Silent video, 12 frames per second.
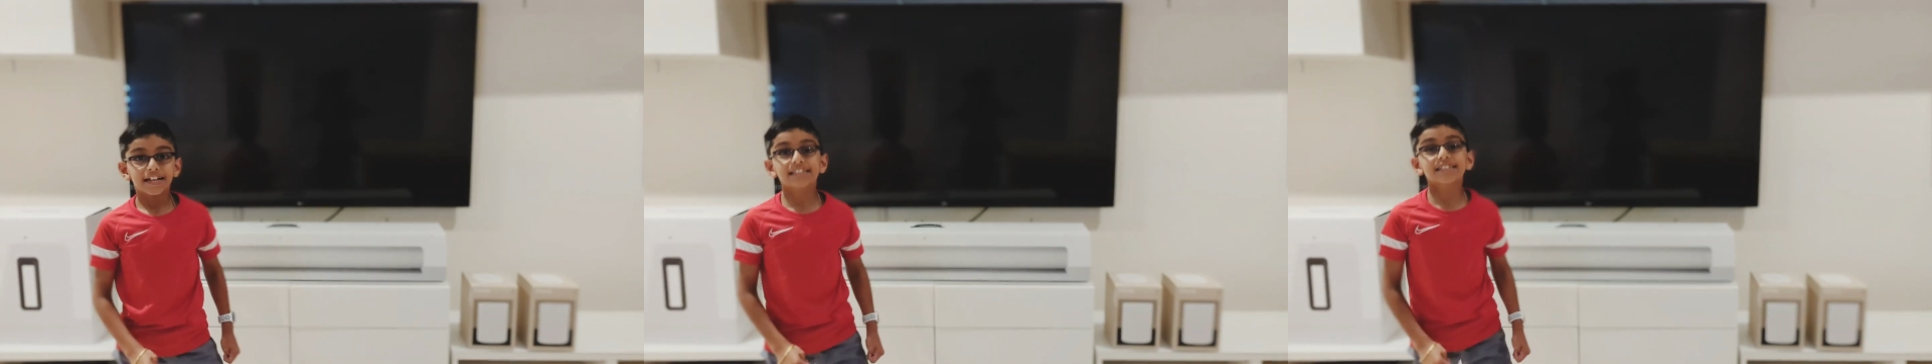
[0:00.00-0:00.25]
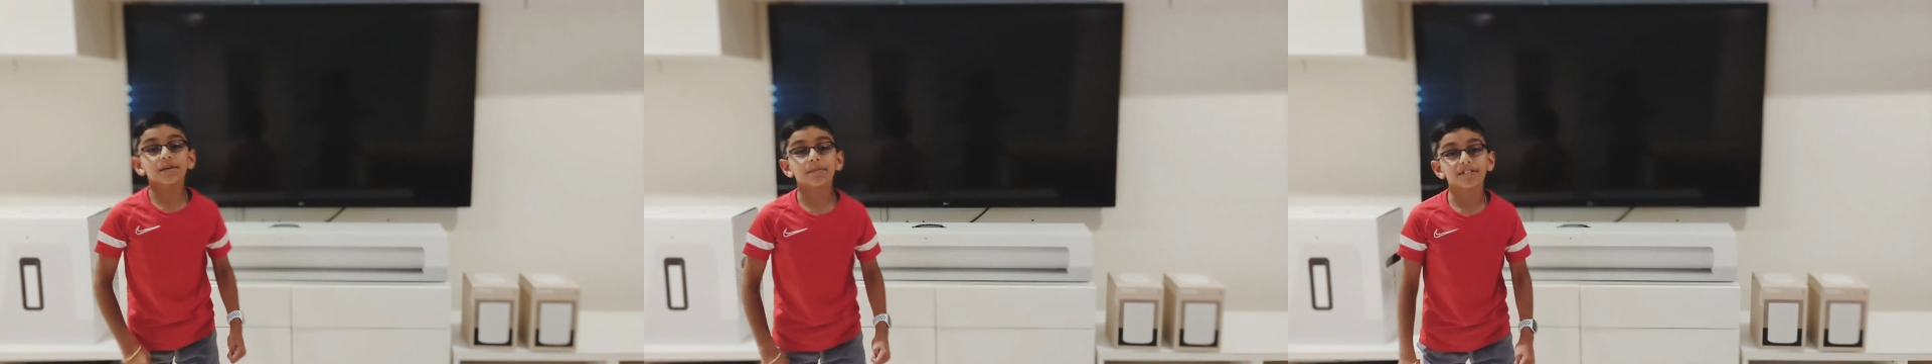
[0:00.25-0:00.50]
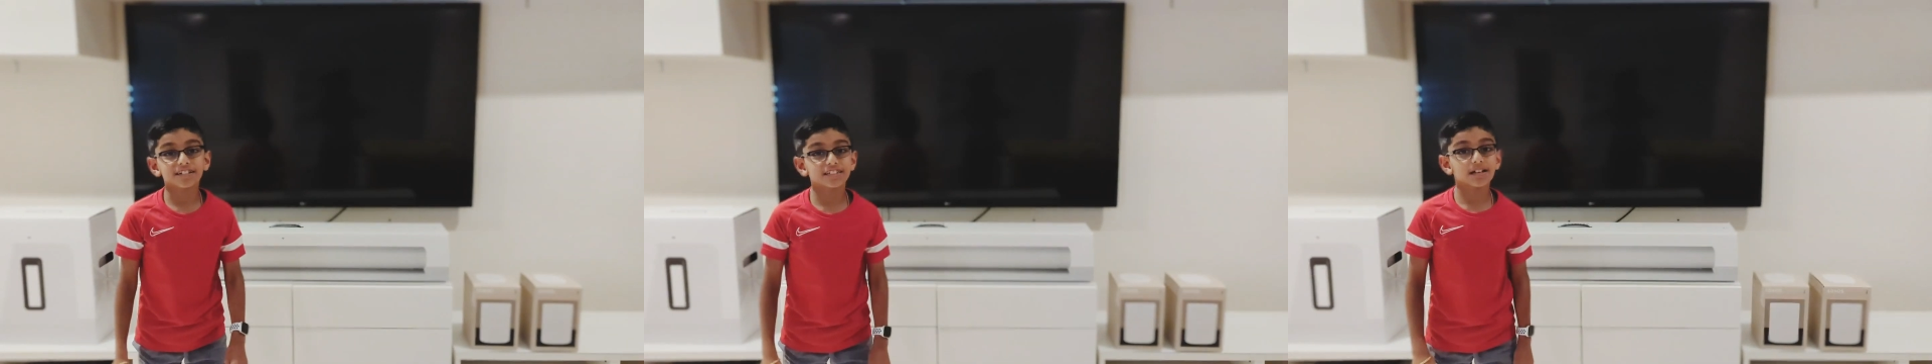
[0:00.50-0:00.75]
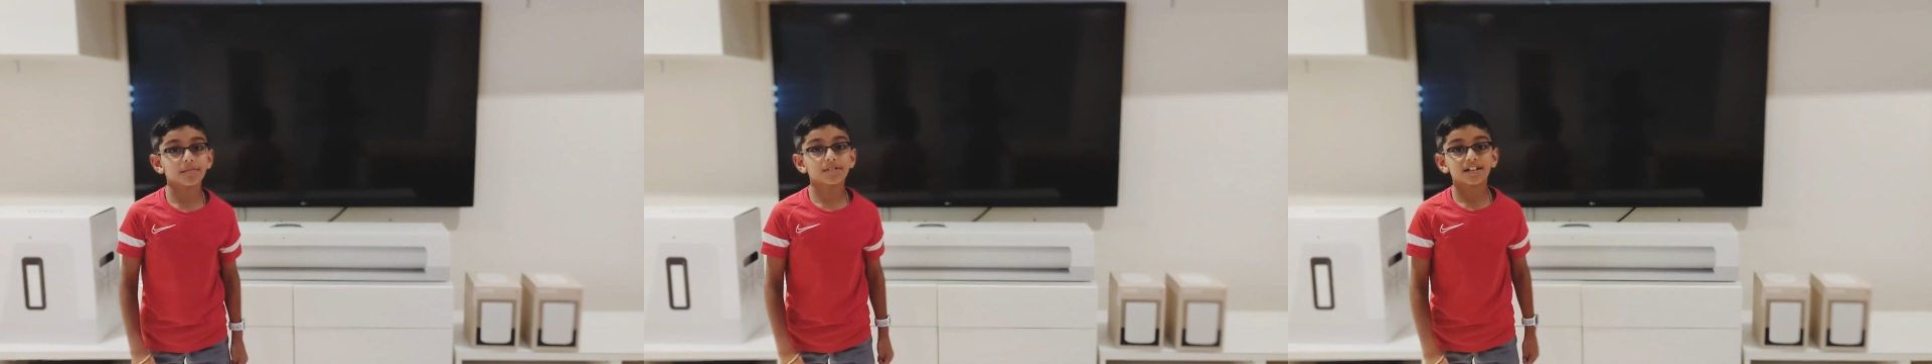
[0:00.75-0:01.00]
it's your boy
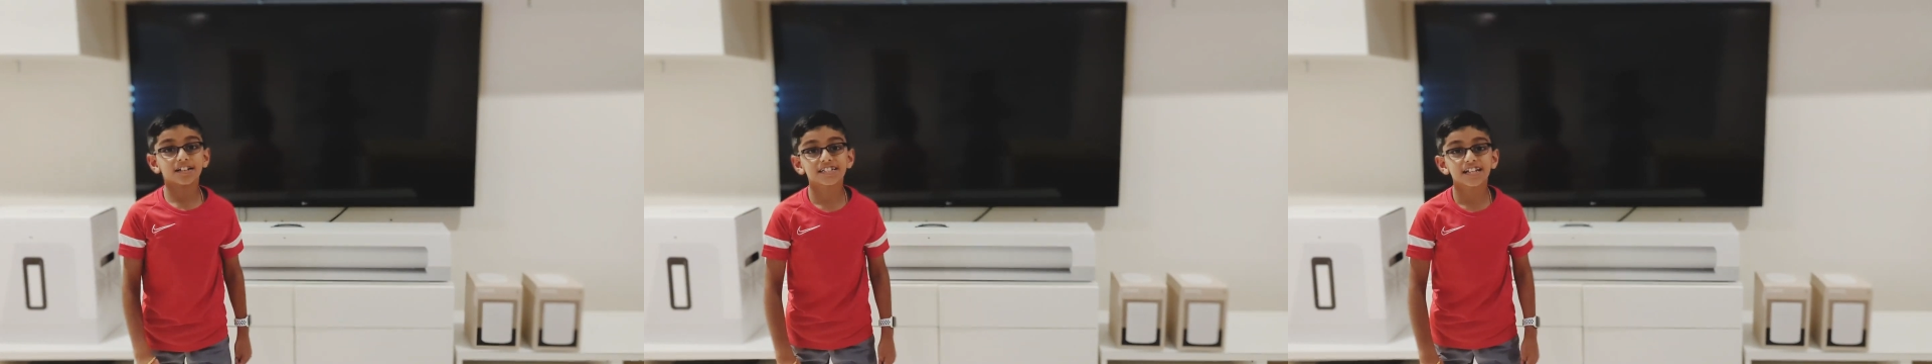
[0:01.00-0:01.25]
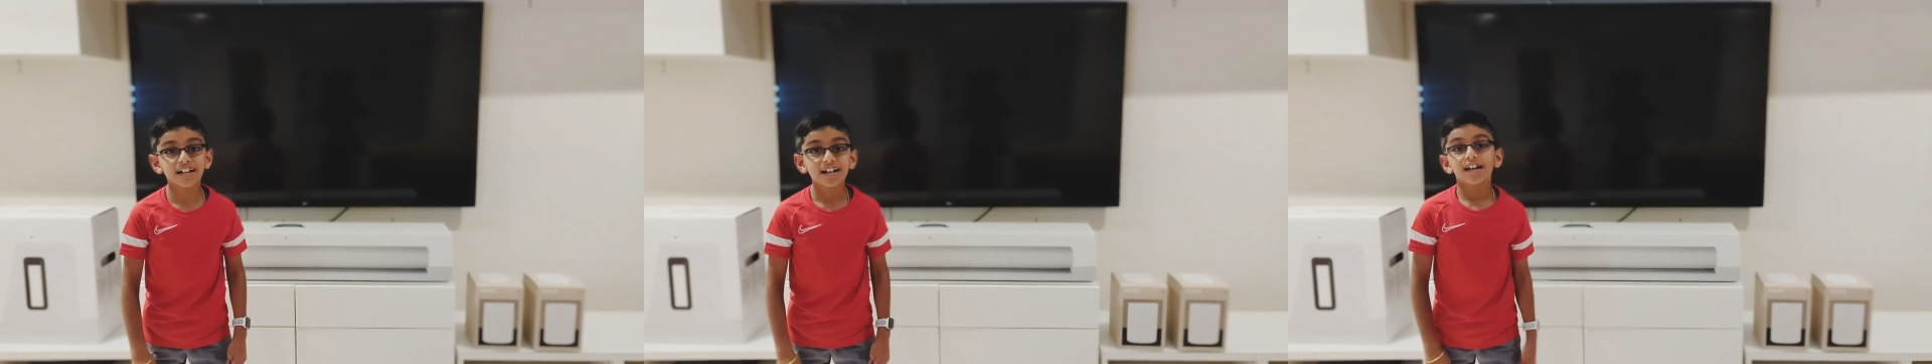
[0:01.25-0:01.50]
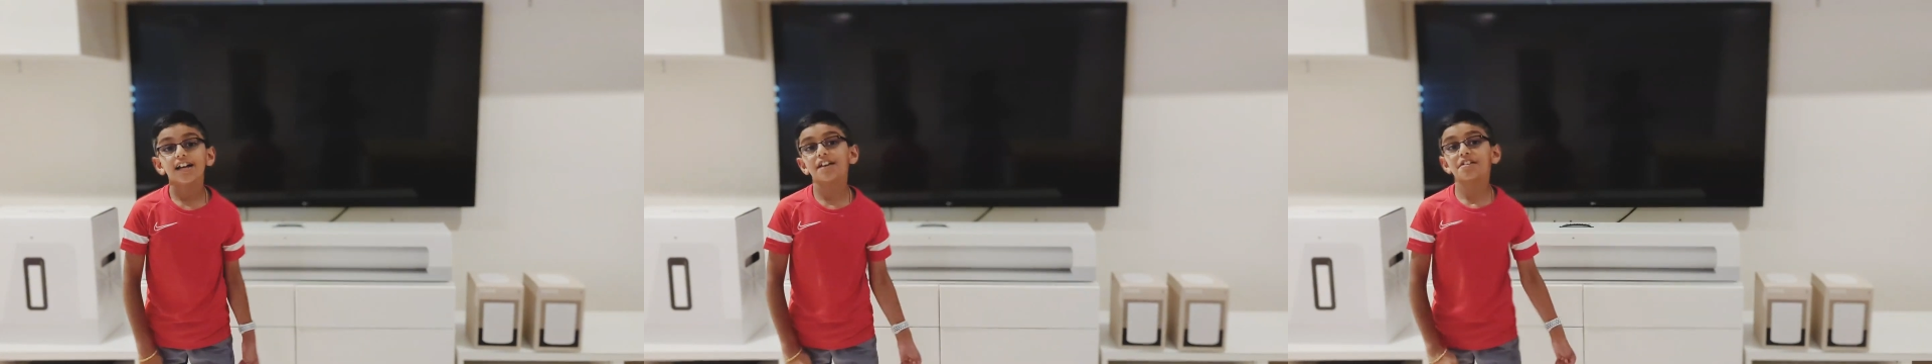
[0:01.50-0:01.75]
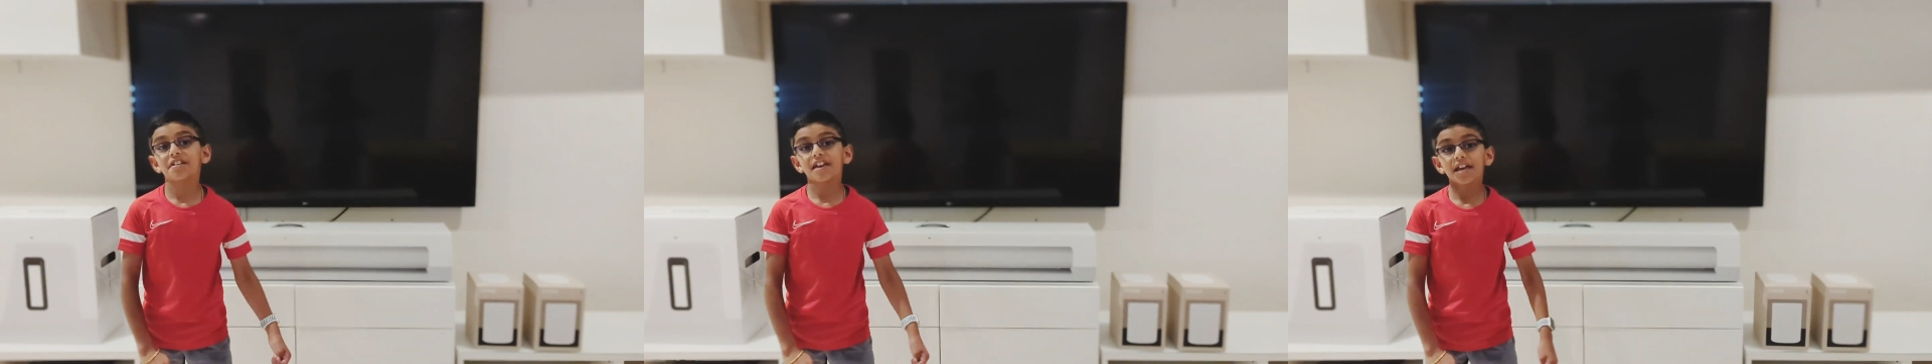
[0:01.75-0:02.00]
Sabotaged here, and
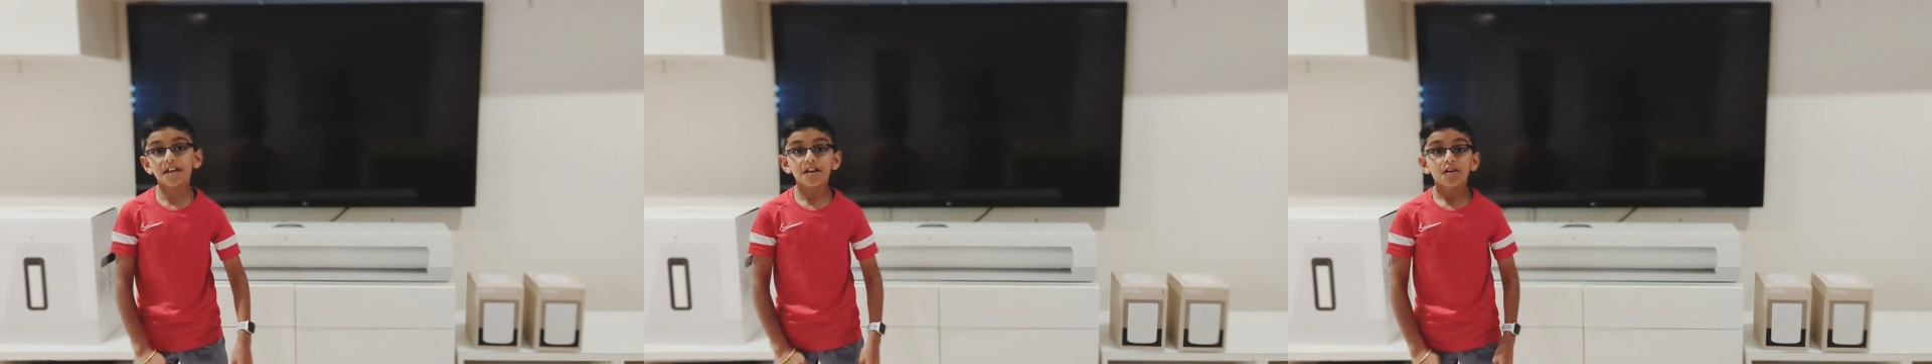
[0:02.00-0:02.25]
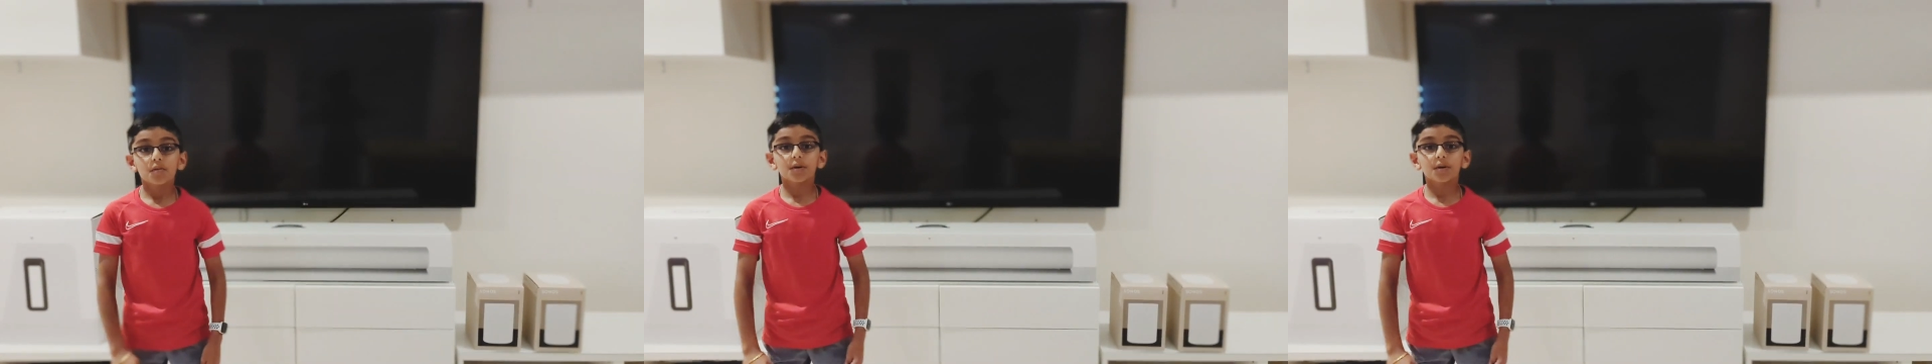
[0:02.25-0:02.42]
today